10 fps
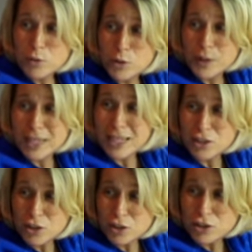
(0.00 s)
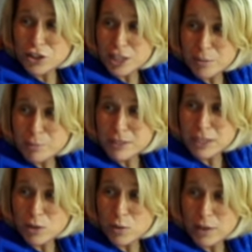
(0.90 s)
doing internships
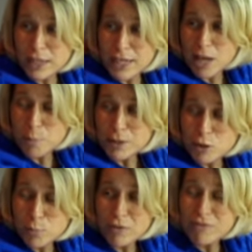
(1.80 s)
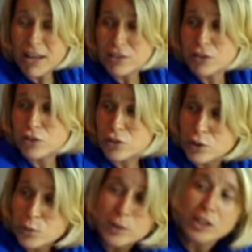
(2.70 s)
and going and helping your professors
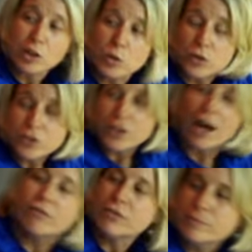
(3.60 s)
do really cool stuff.